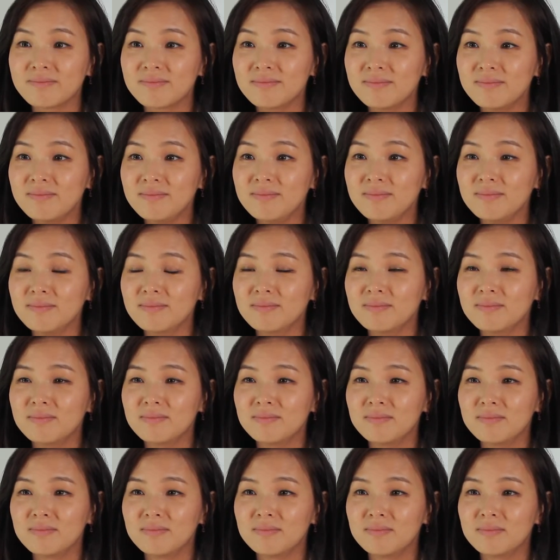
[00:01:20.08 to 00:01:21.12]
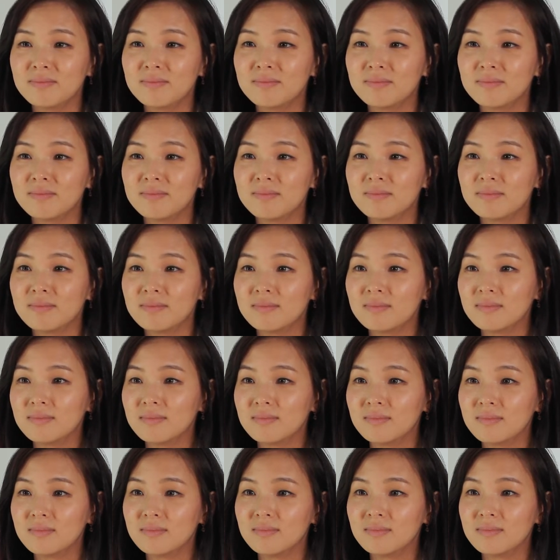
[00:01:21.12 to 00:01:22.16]

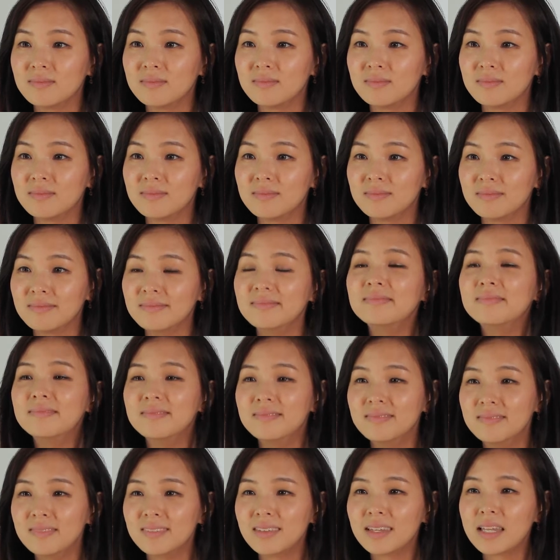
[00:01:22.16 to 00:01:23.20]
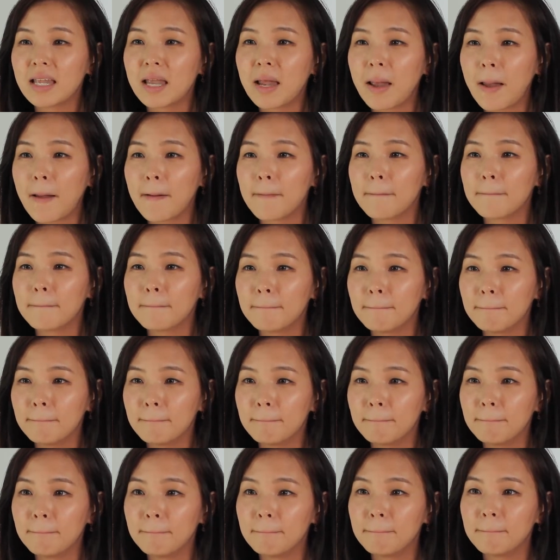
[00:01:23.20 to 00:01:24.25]

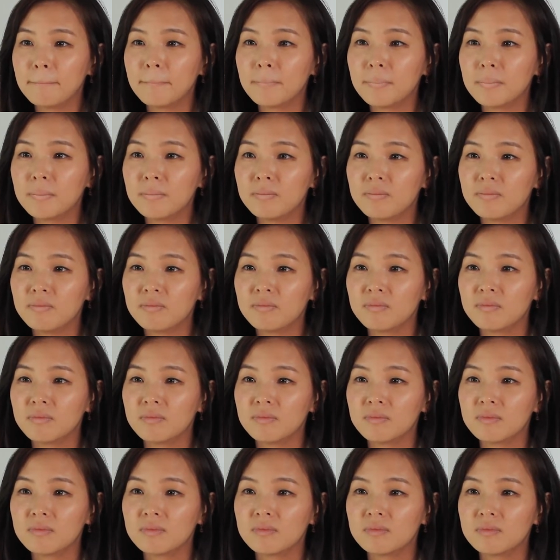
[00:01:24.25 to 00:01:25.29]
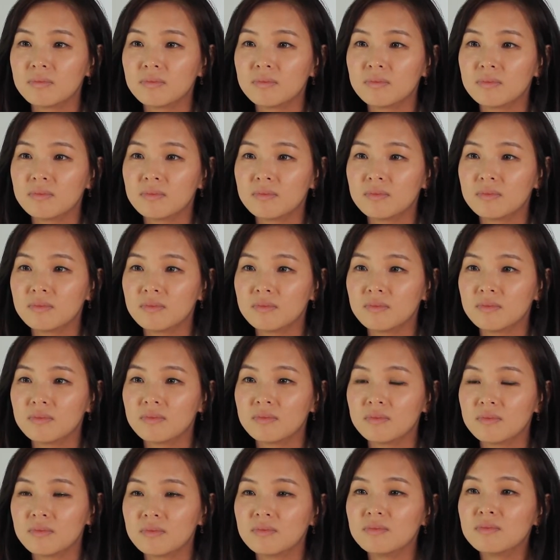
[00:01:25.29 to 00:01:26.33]

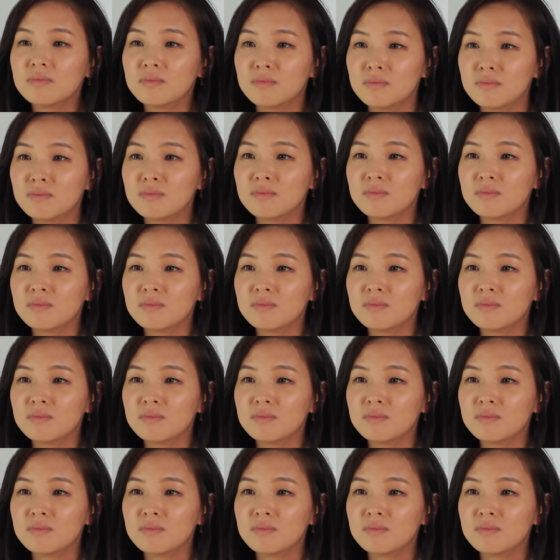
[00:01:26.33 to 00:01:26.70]
No words are spoken by the person on screen.